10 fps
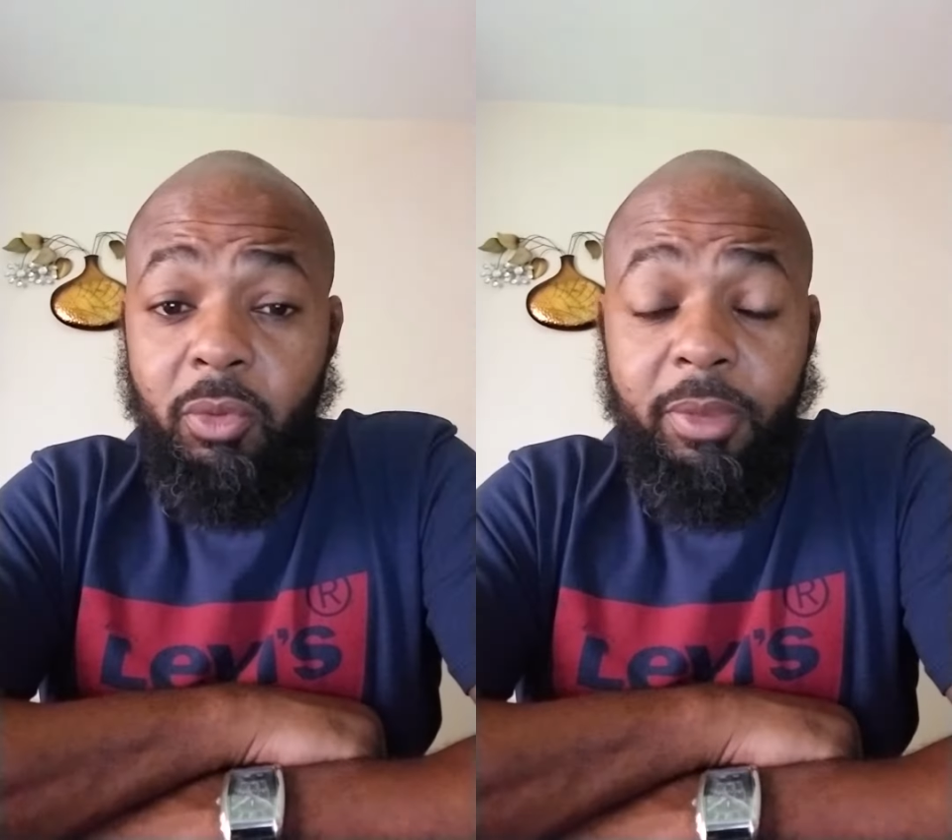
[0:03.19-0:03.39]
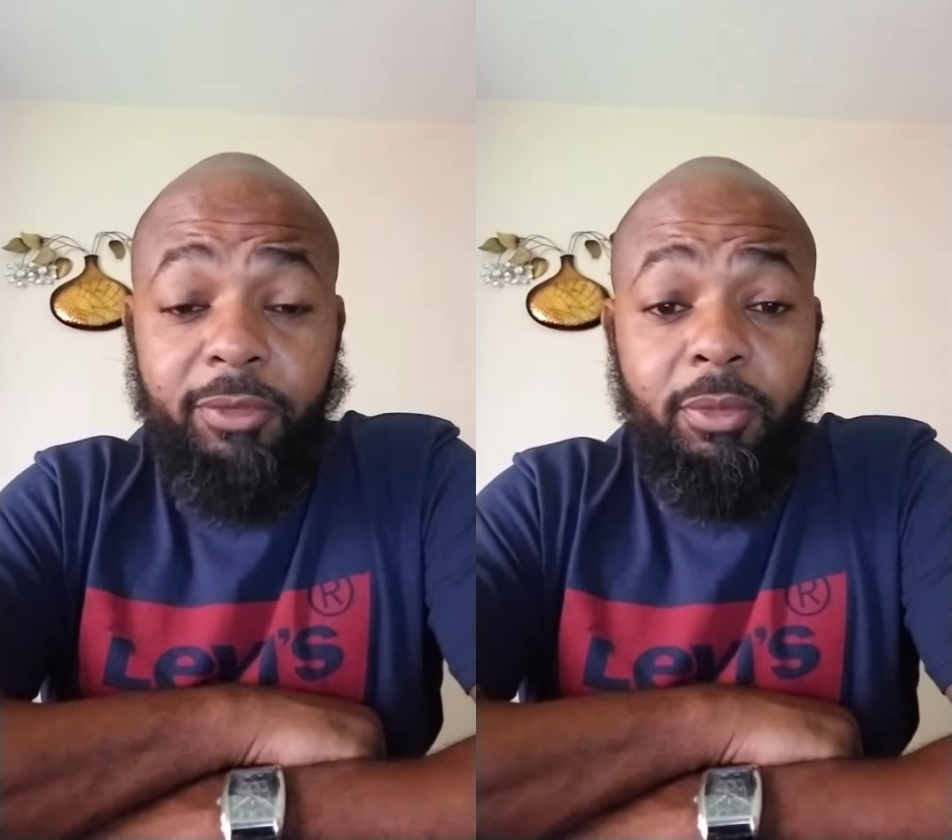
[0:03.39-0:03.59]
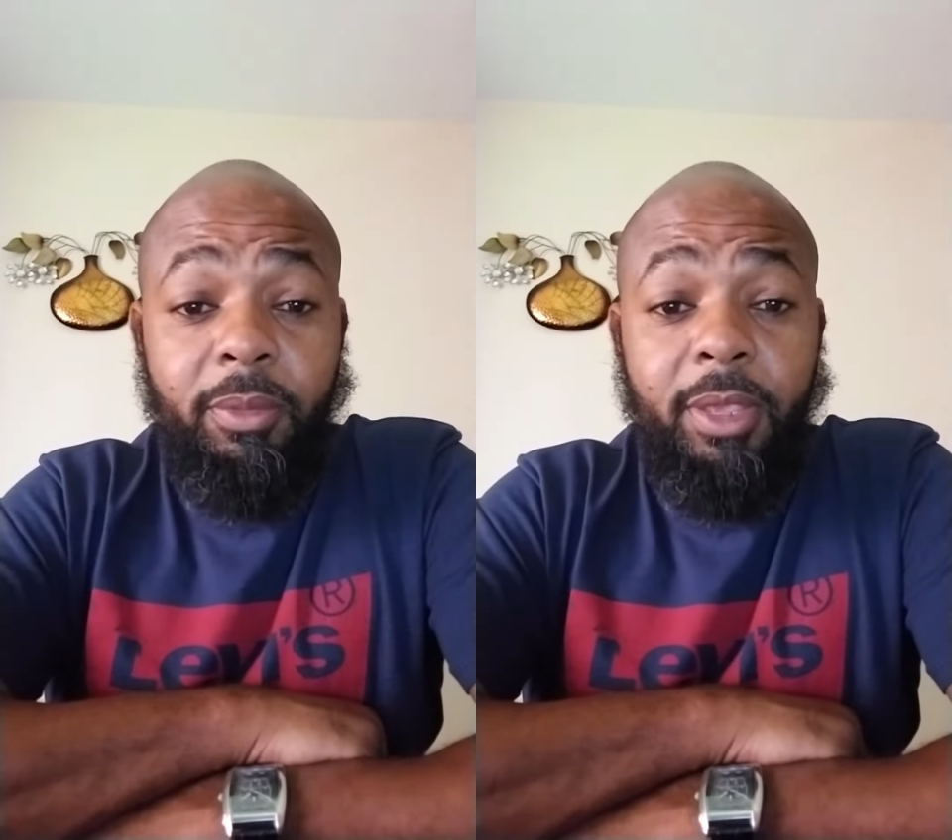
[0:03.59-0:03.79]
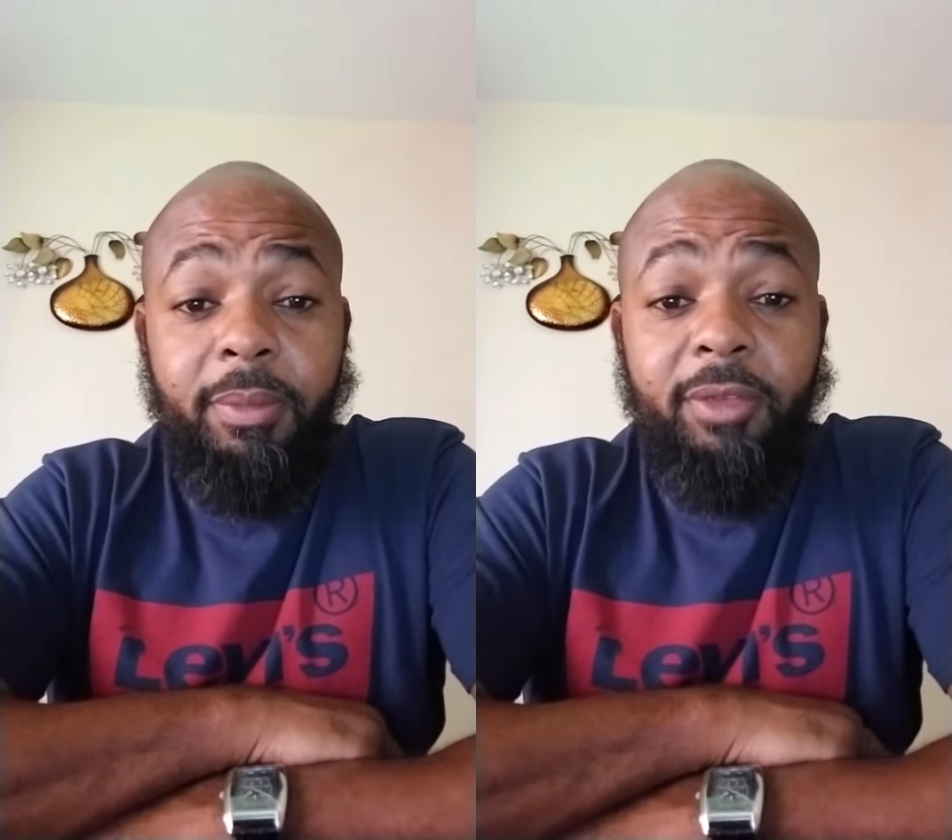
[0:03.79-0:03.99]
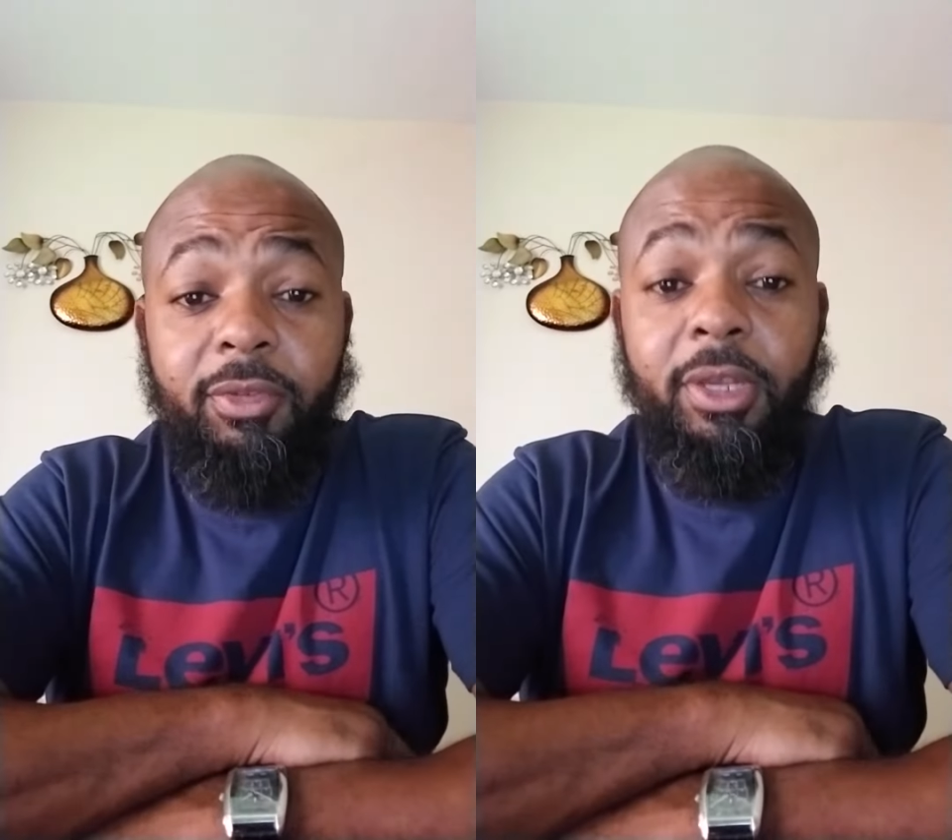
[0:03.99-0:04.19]
made for me,
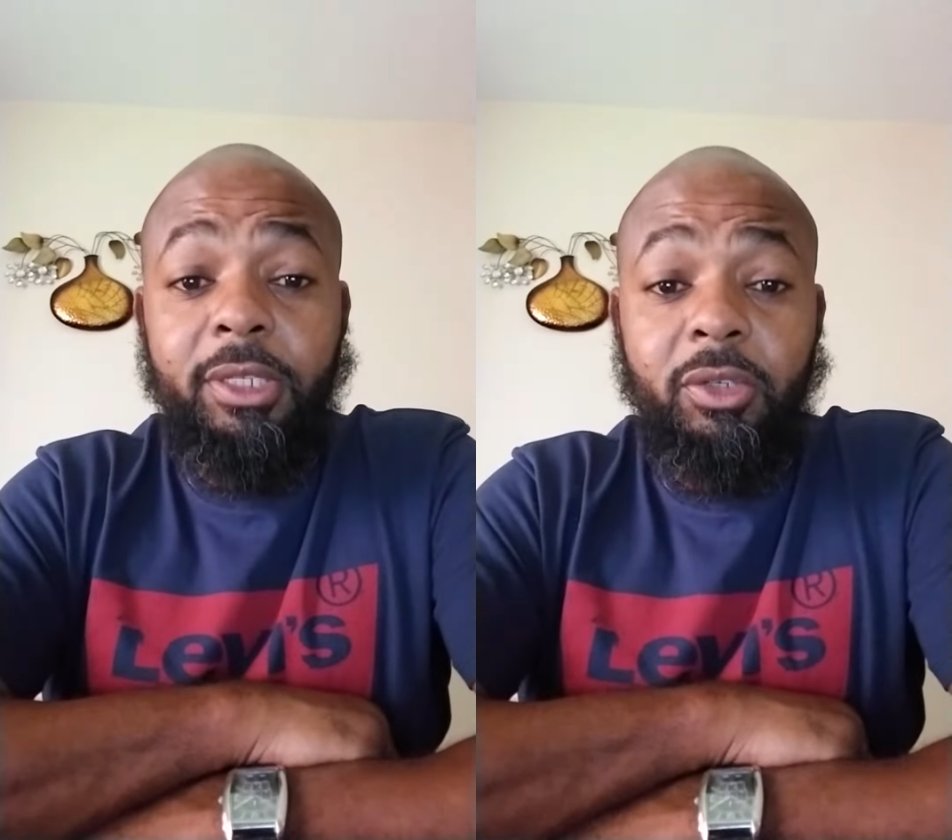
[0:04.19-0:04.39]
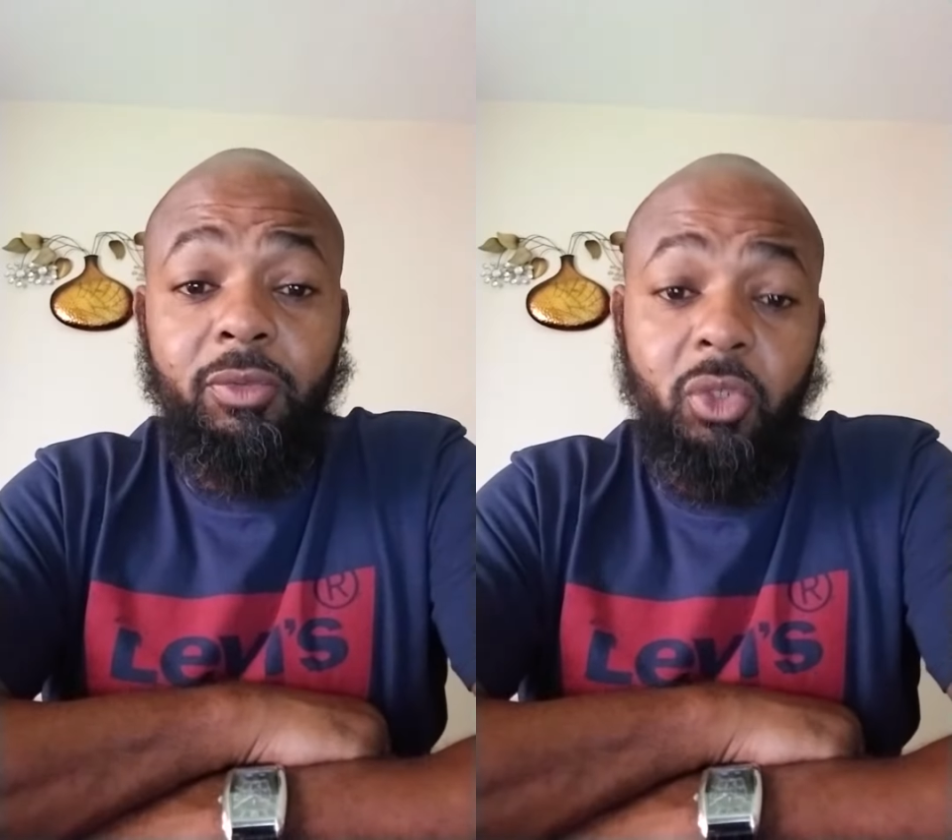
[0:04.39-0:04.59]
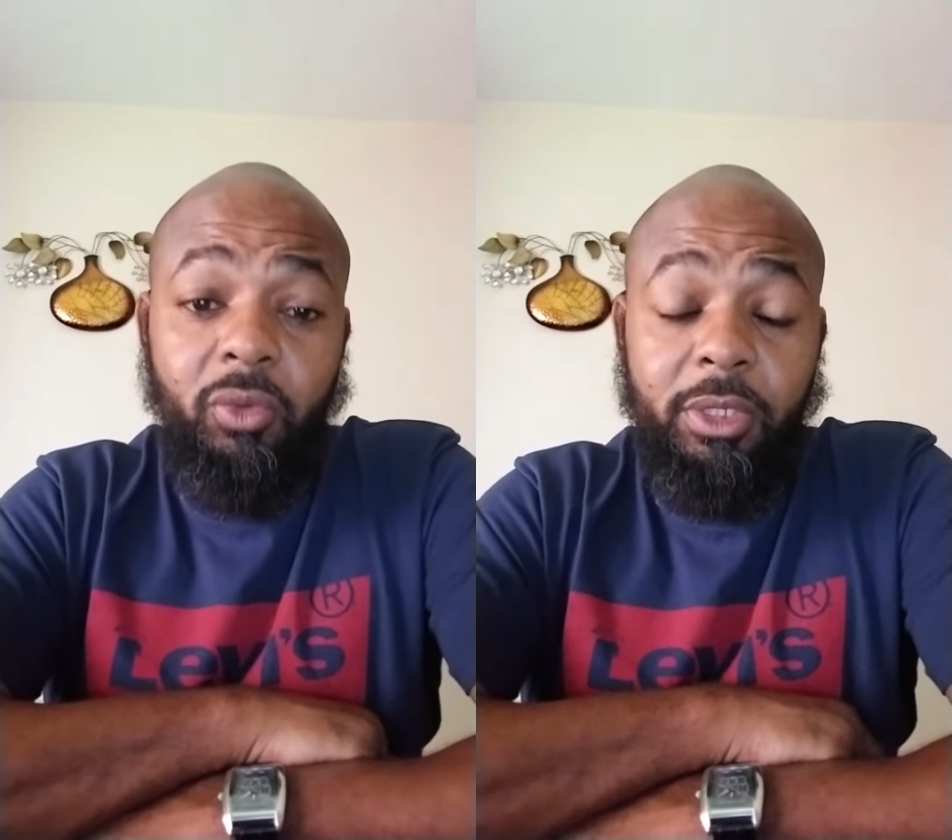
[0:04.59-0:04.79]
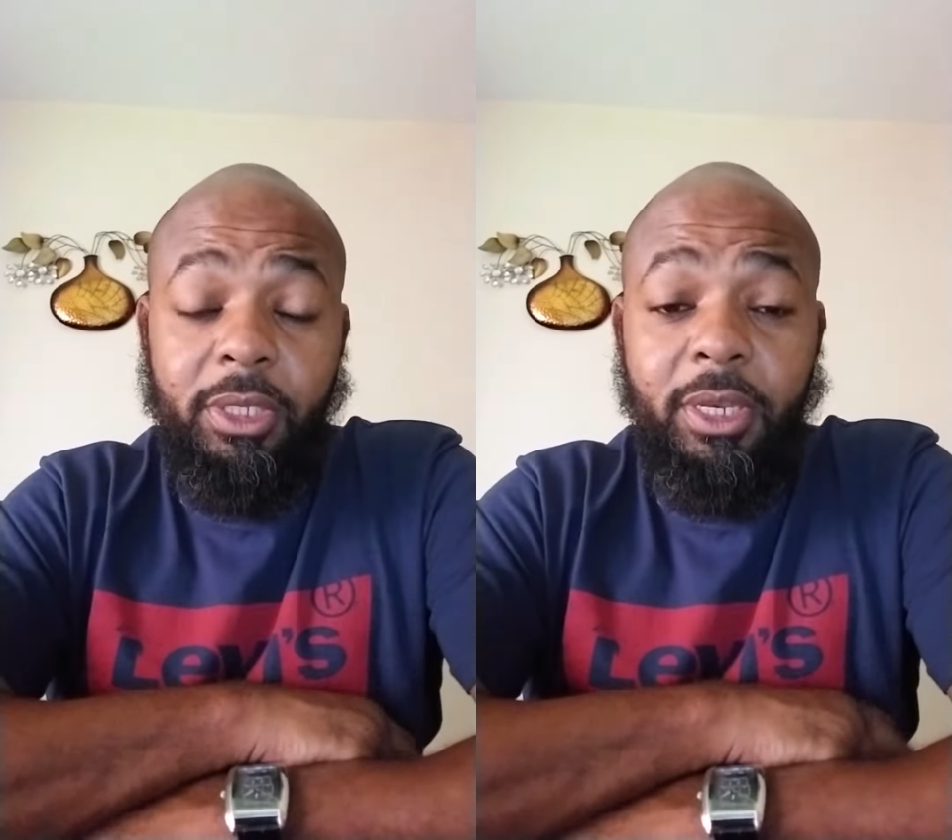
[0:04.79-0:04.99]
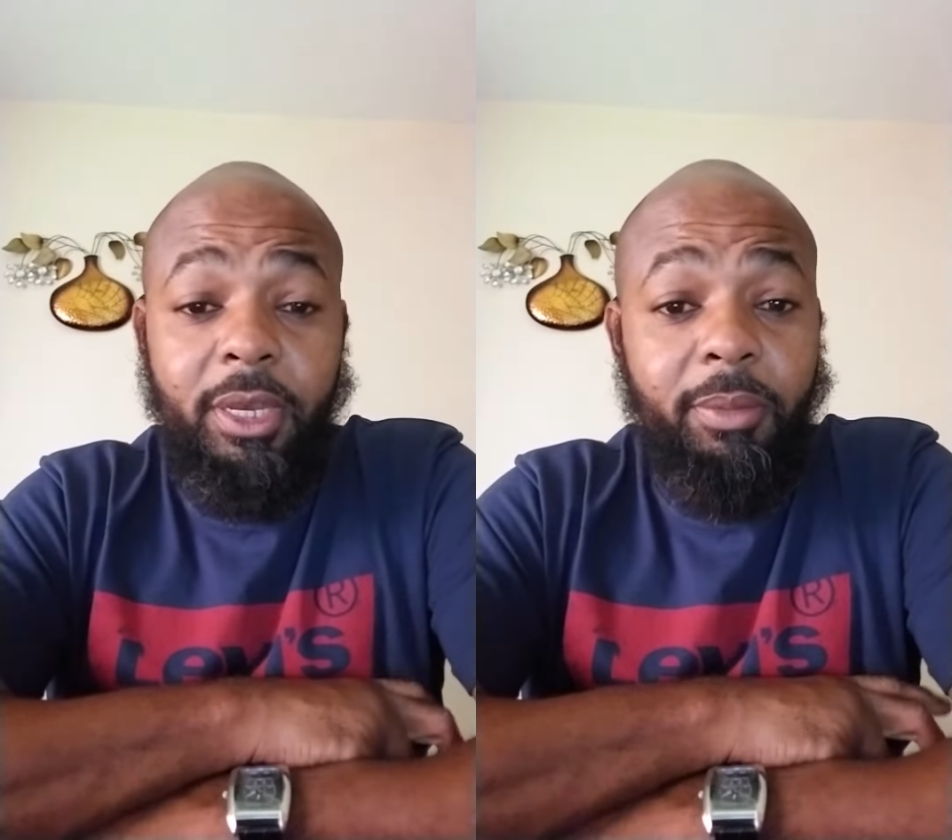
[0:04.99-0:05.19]
made for us to rejoice in.